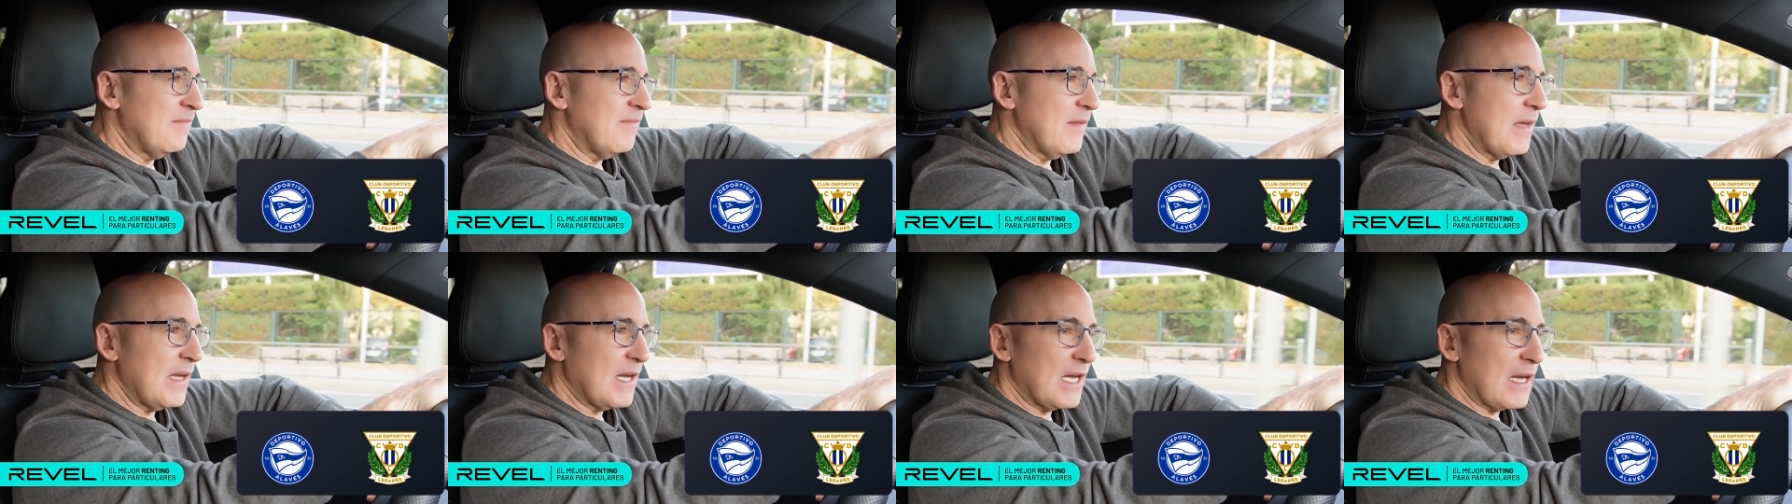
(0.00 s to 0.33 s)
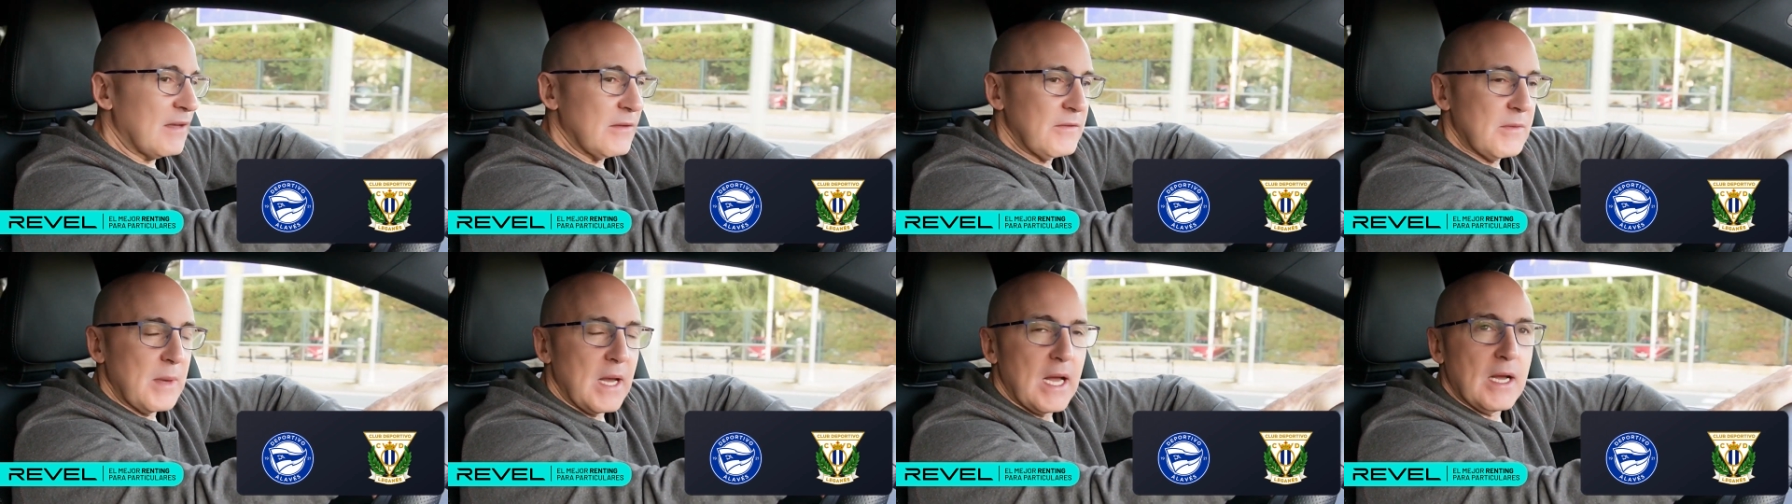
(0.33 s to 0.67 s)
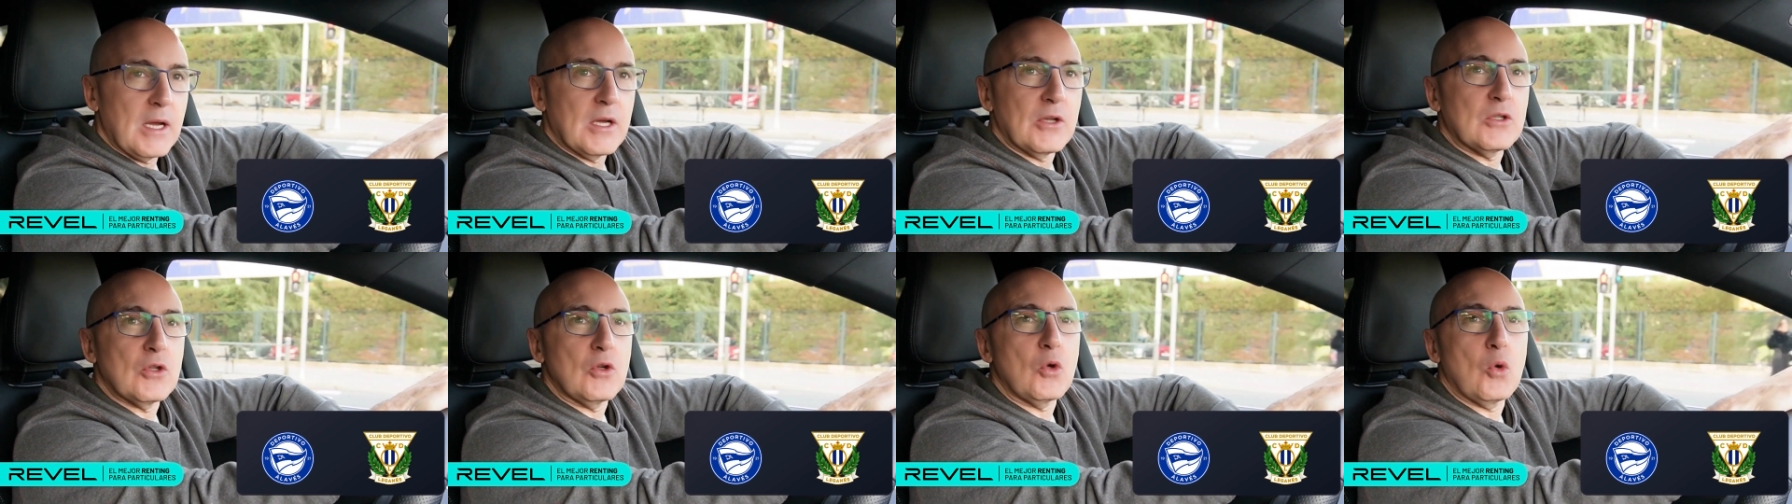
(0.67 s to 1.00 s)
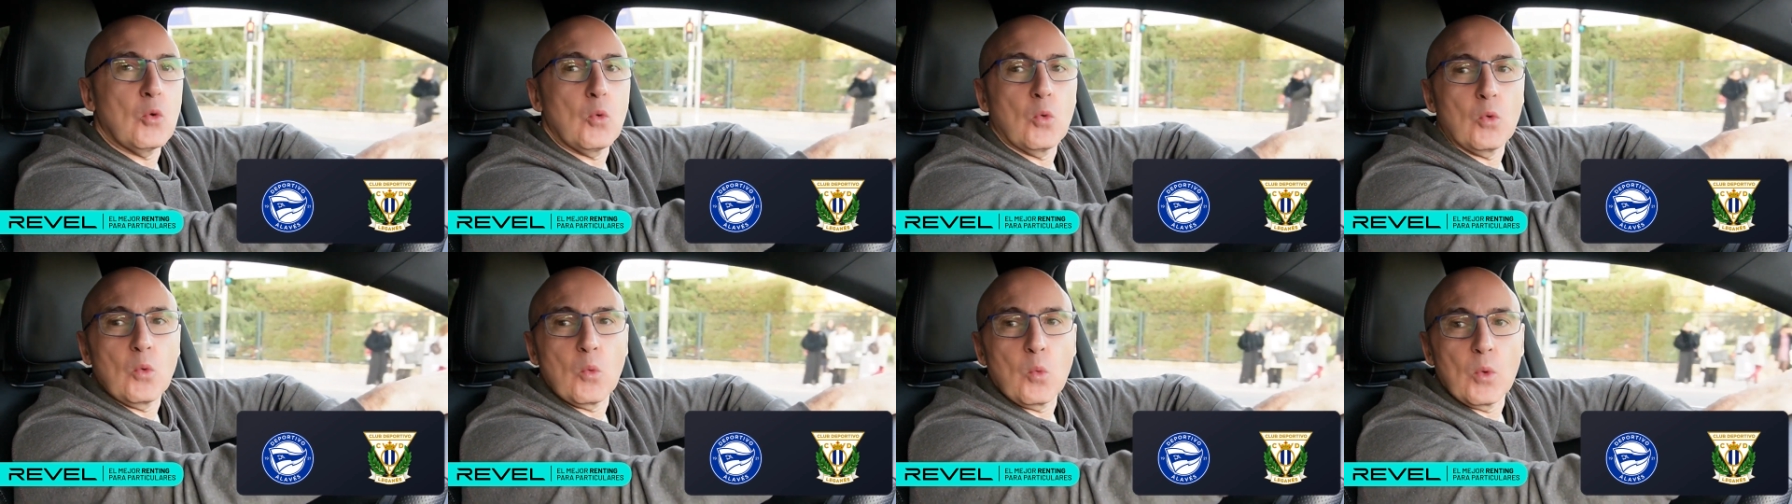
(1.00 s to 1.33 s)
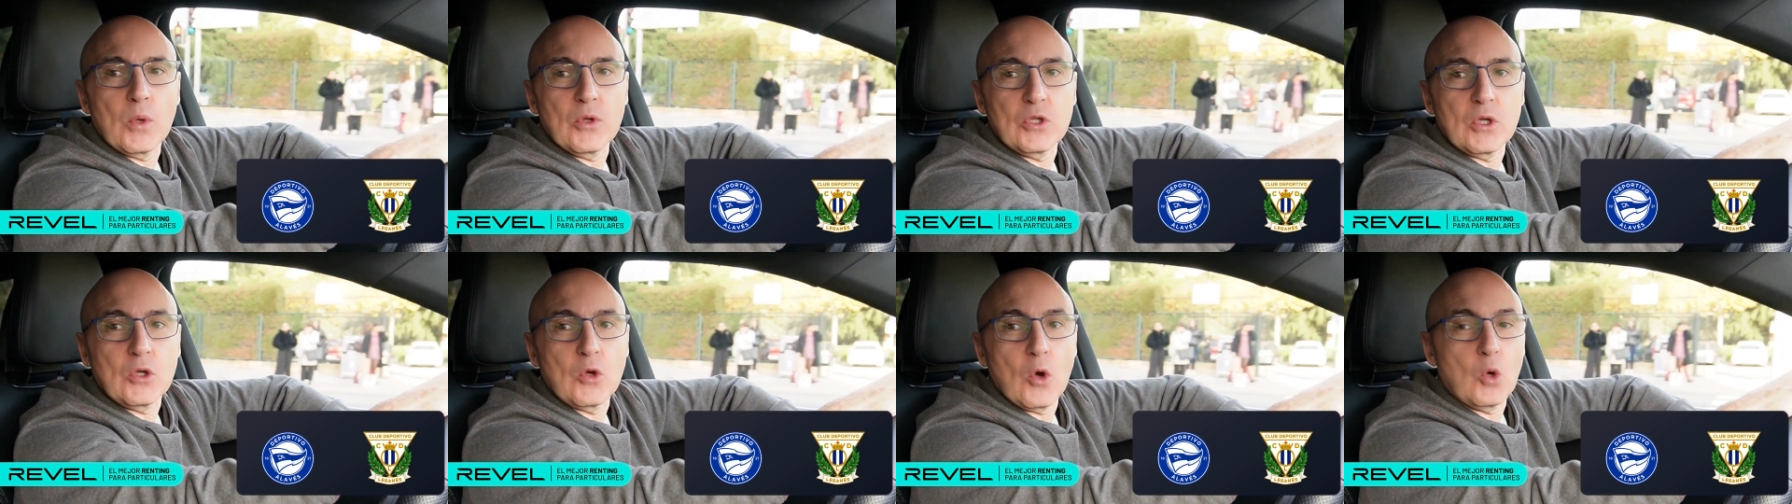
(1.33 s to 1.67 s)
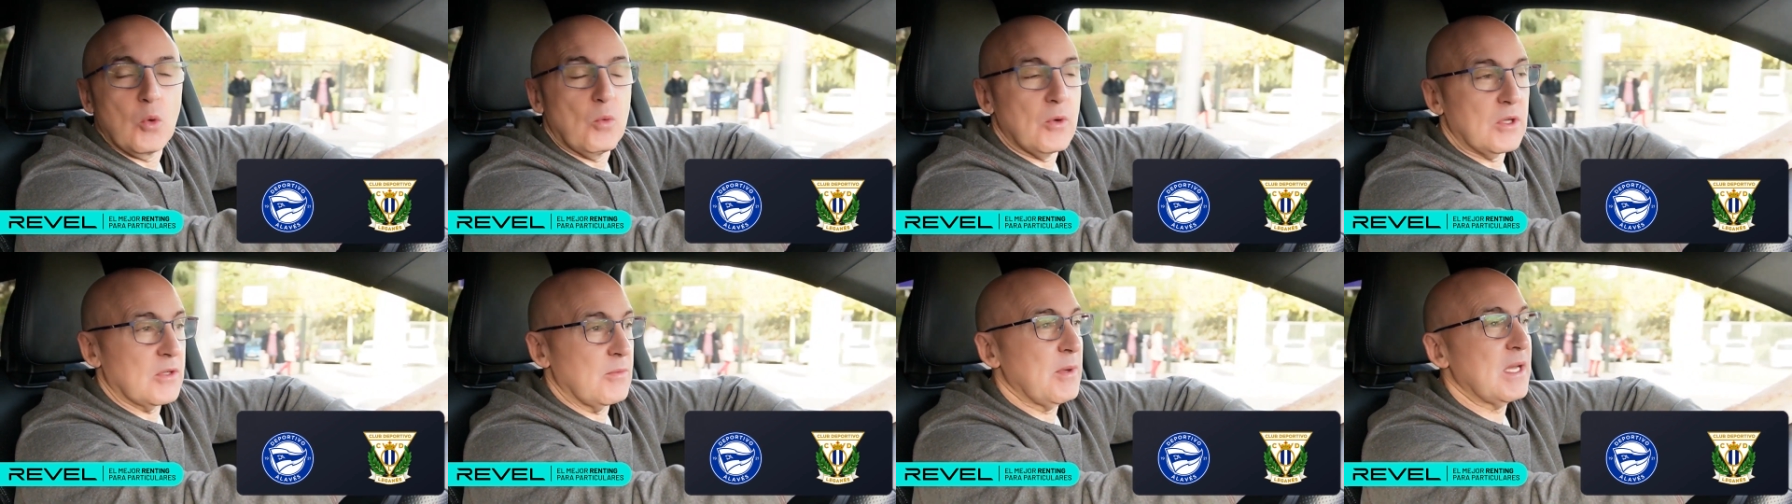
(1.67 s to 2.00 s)
The left back, it's true, wasn't
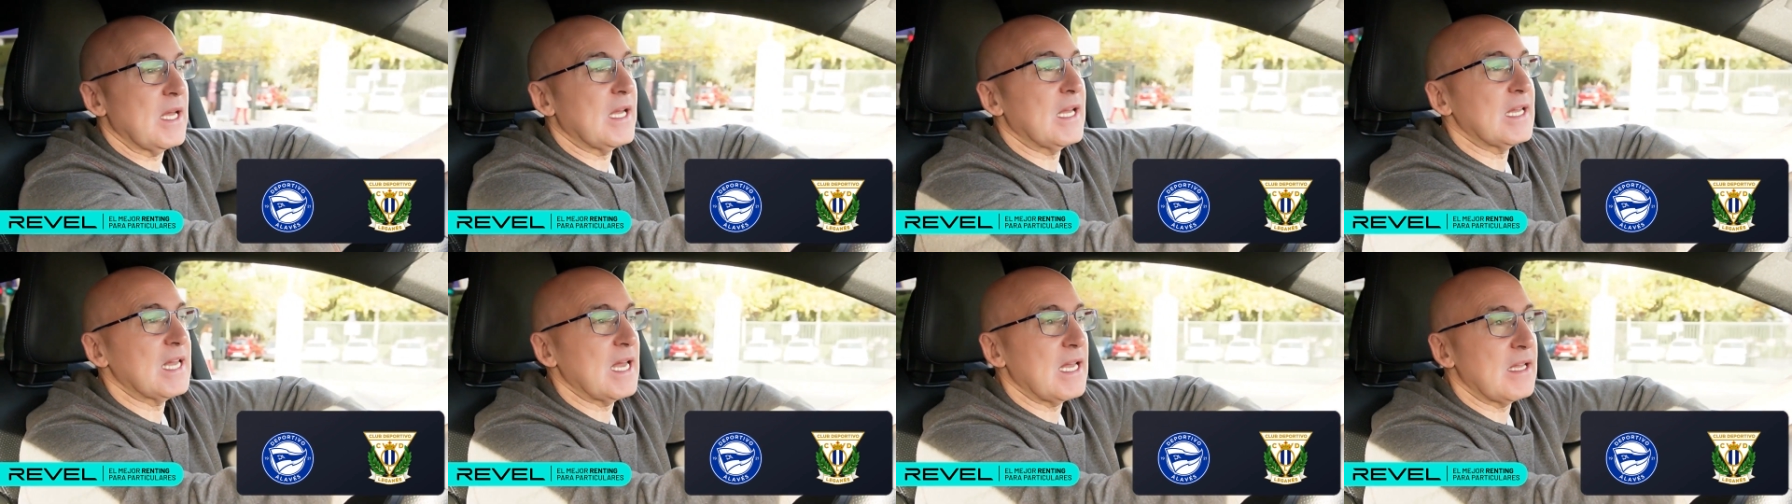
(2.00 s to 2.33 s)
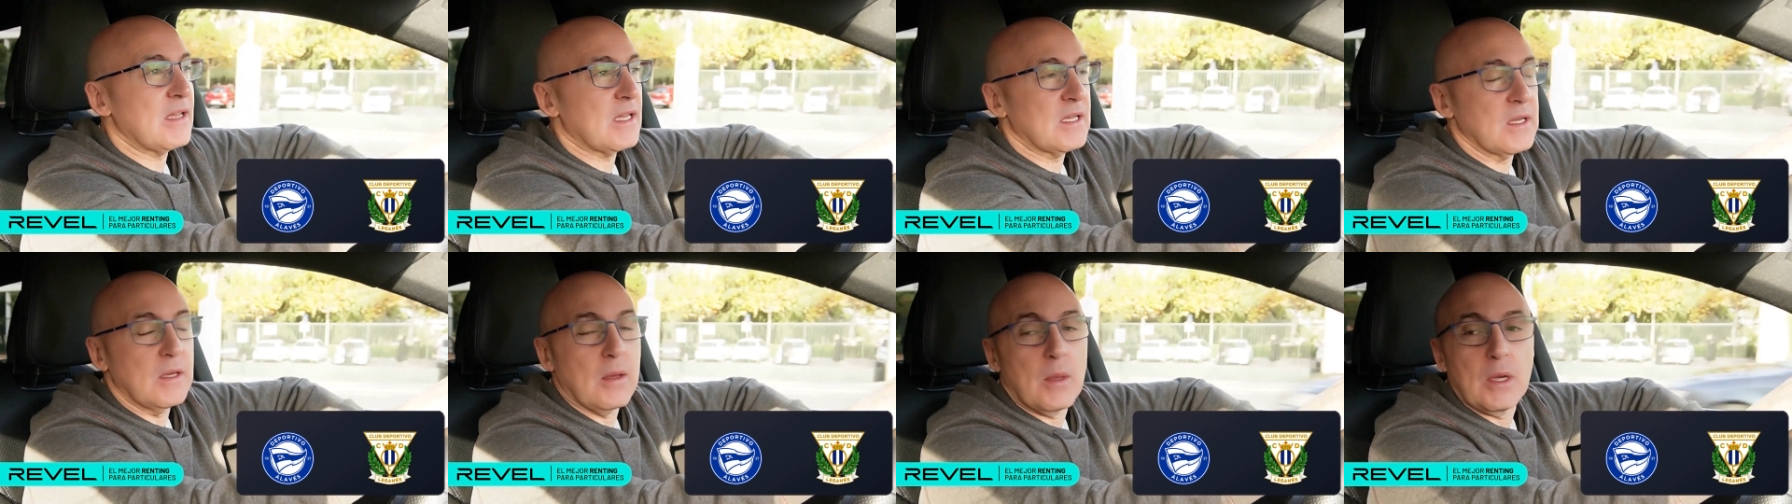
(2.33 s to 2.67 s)
always playing either.